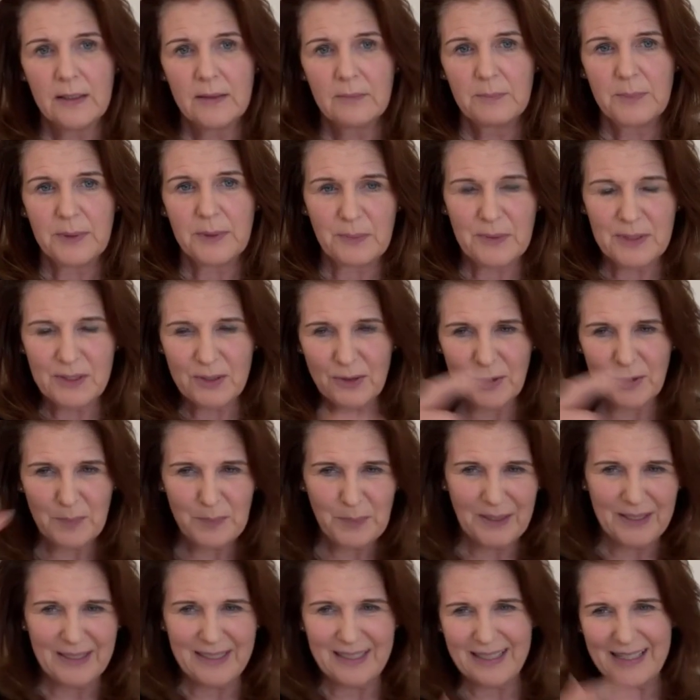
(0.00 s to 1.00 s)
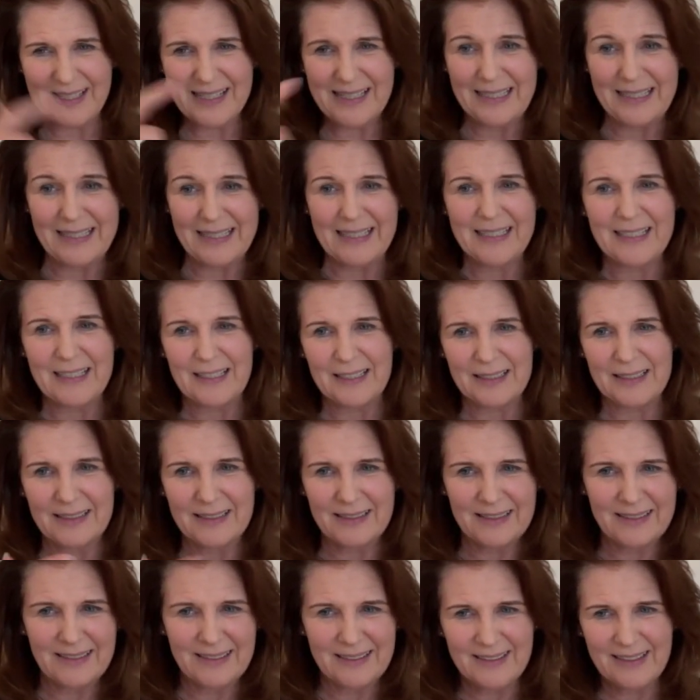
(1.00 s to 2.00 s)
But we sort of put little
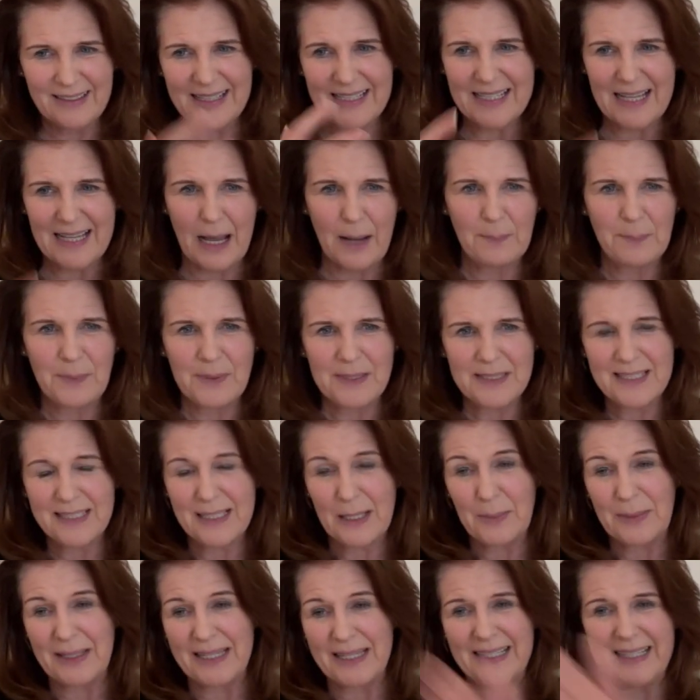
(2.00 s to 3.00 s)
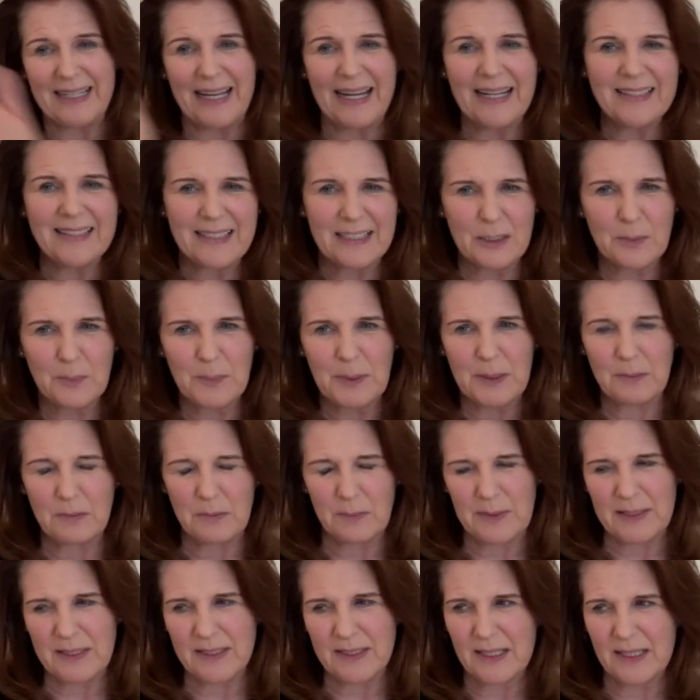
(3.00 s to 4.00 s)
clinical examples and then we connect it to
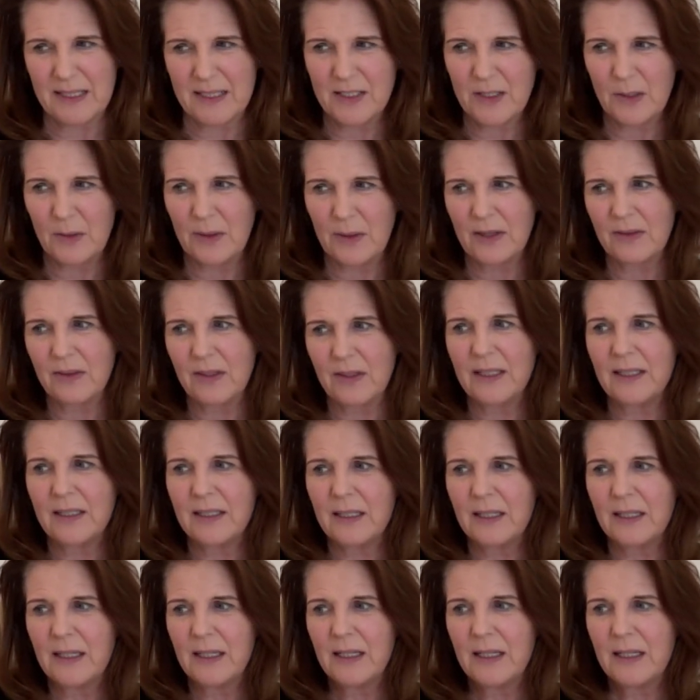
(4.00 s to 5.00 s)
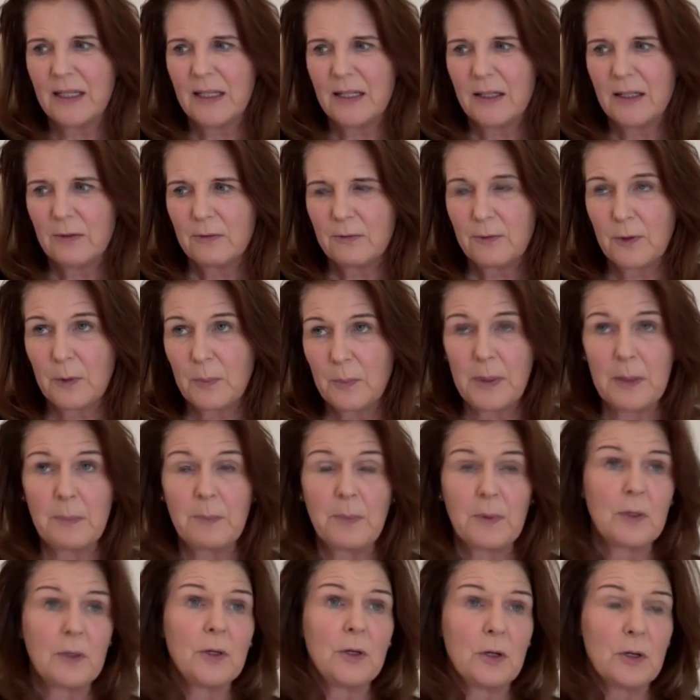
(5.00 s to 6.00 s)
PBBT. So I think for
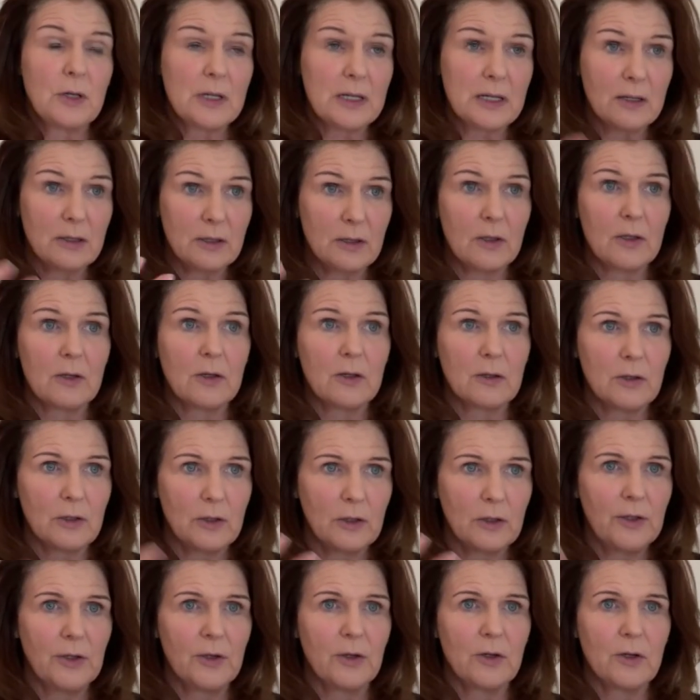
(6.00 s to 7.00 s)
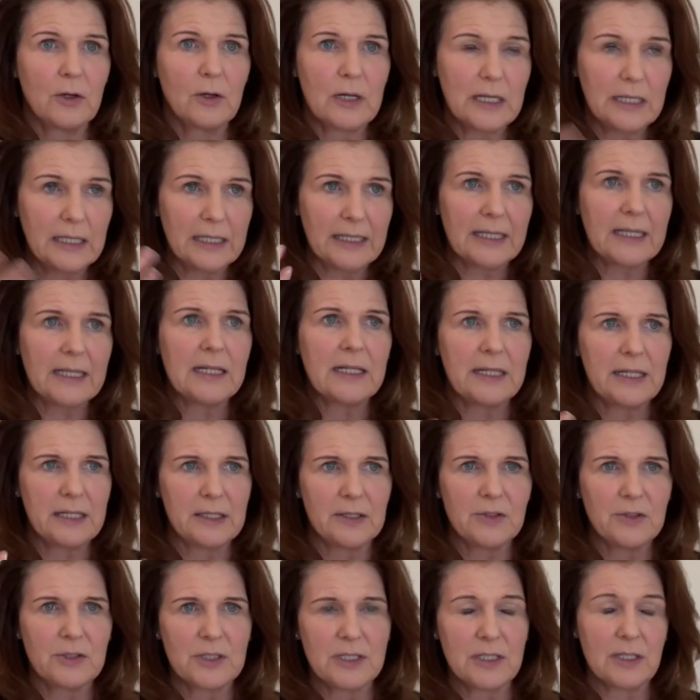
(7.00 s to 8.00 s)
people who are, clinically
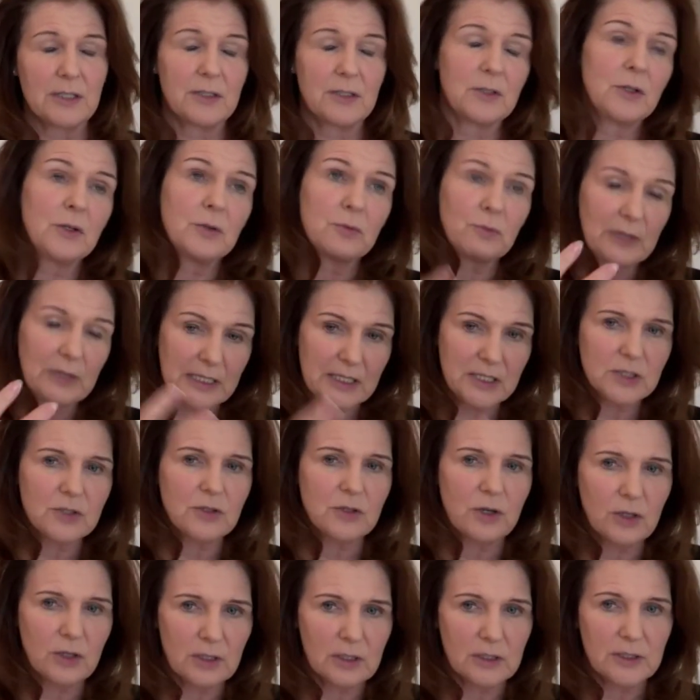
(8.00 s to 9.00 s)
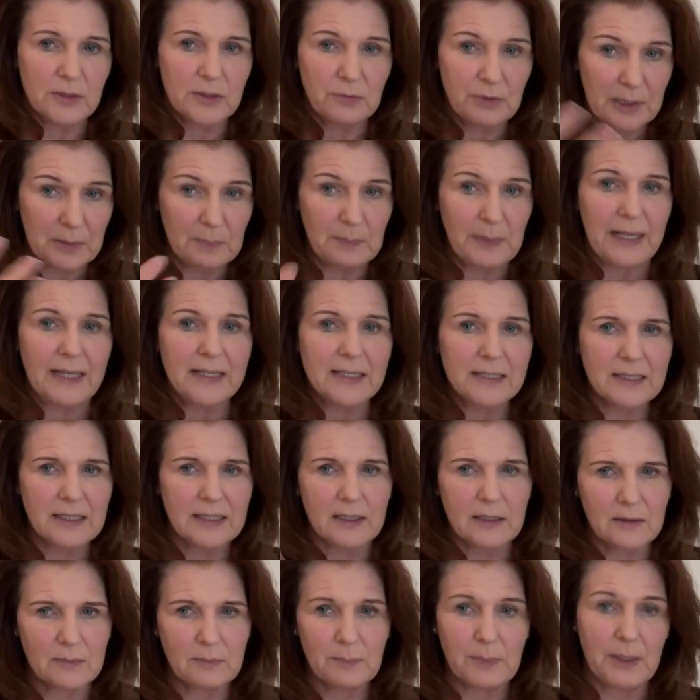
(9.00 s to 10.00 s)
interested and who really struggle to read
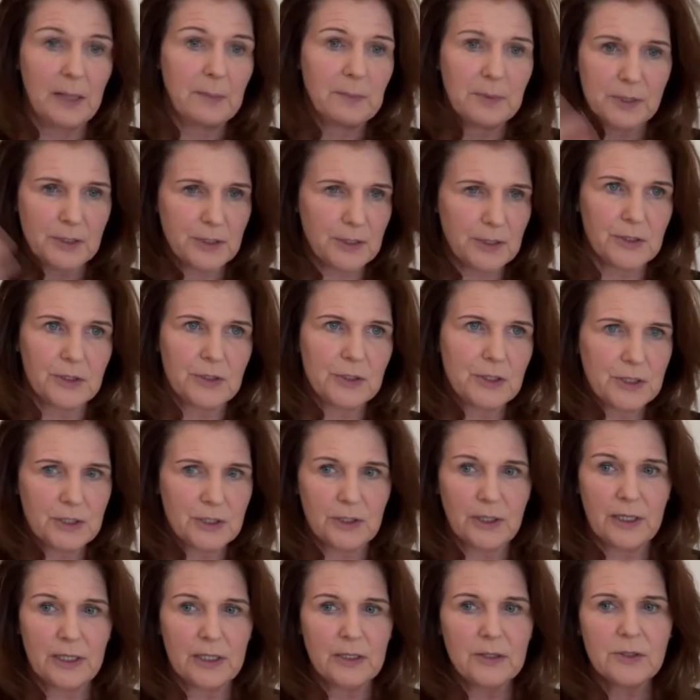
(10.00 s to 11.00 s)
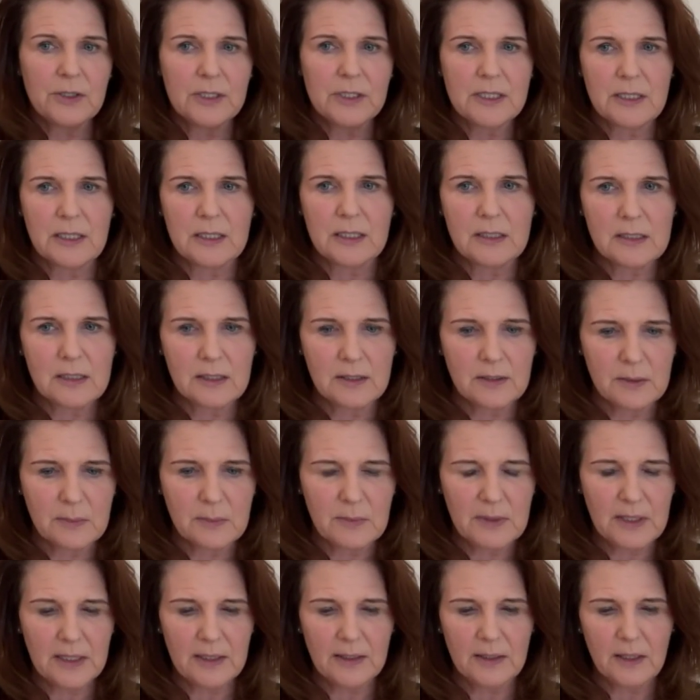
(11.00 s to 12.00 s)
basic papers because they're just not interesting to
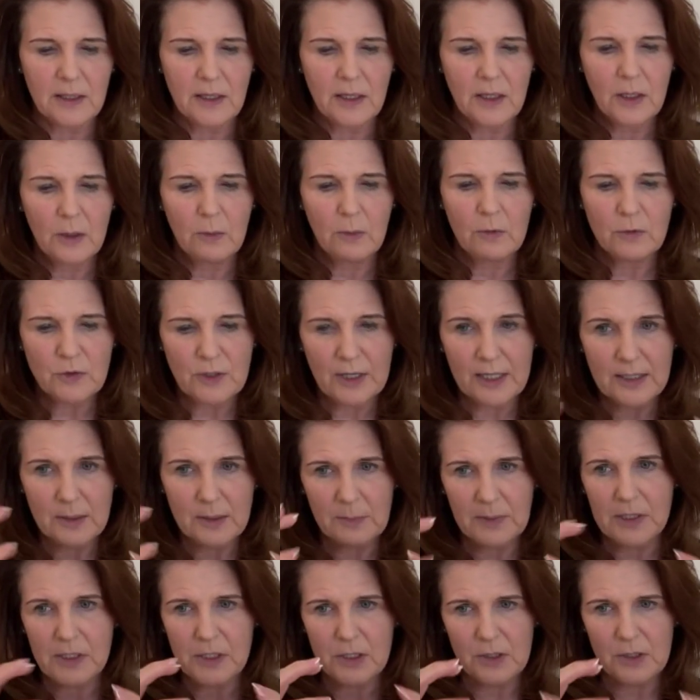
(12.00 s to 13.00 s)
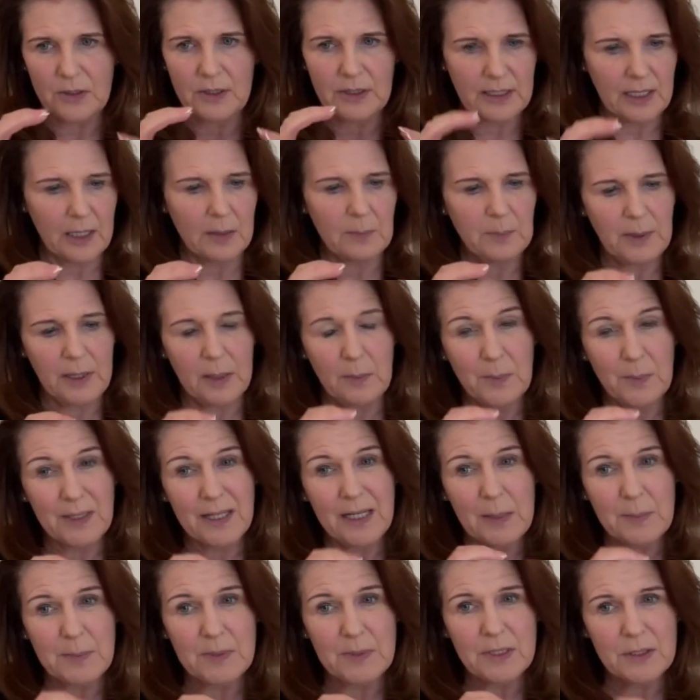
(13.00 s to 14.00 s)
them, then we tried to make sure that that paper
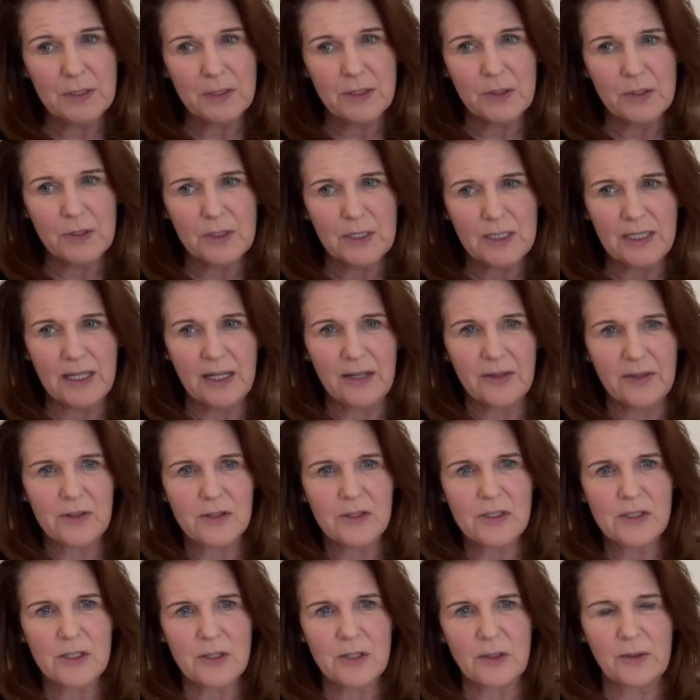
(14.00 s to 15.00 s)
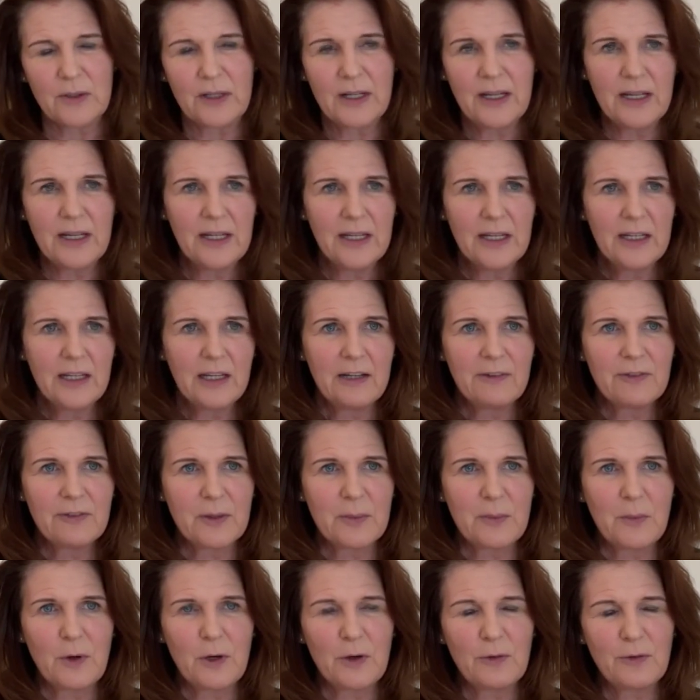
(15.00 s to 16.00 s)
keeps the two together. So if the
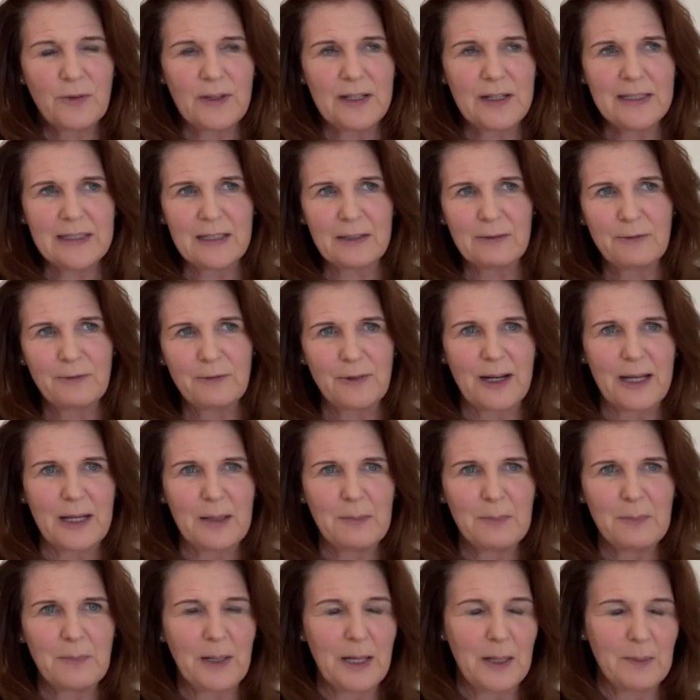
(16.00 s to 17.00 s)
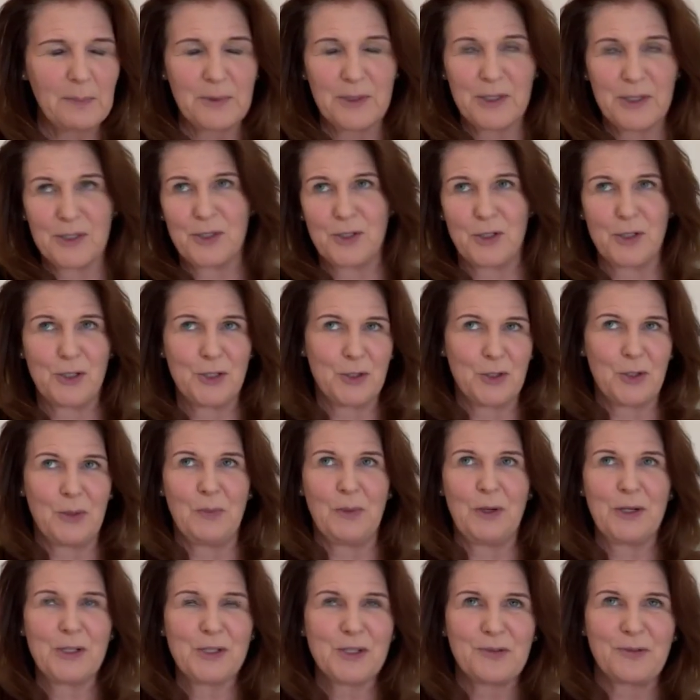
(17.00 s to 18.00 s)
more Field and Frame paper is just too
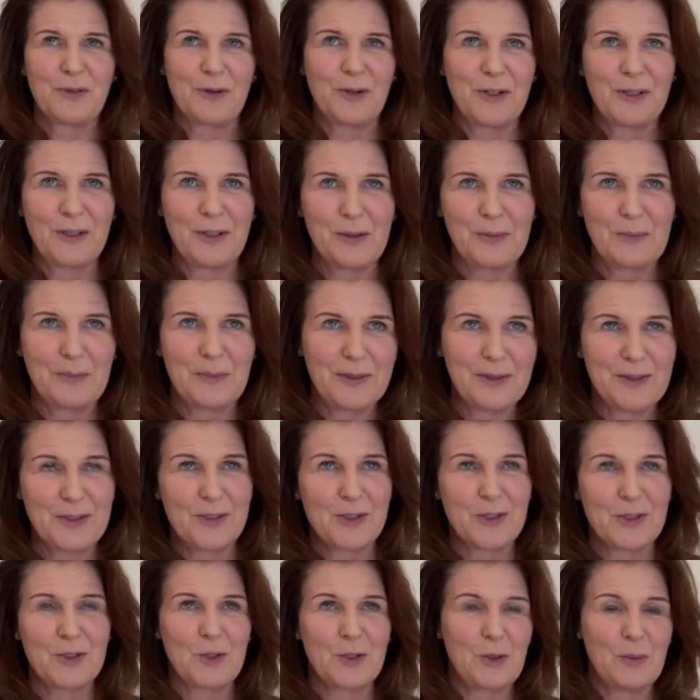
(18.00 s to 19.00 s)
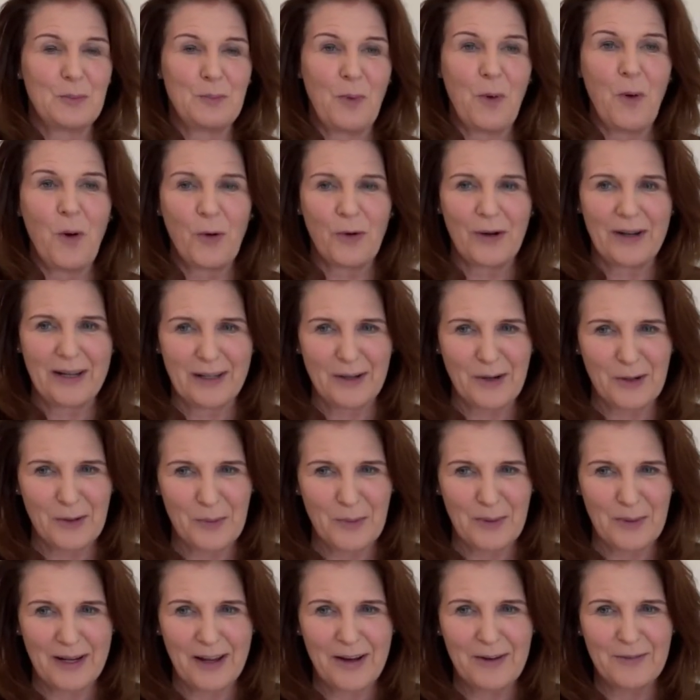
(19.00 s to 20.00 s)
much for you, it's just too boring or
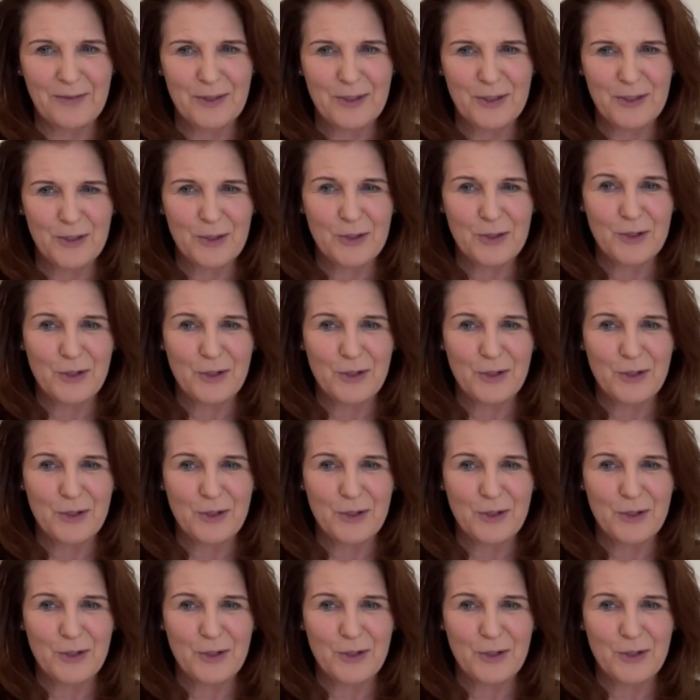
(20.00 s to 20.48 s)
whatever, too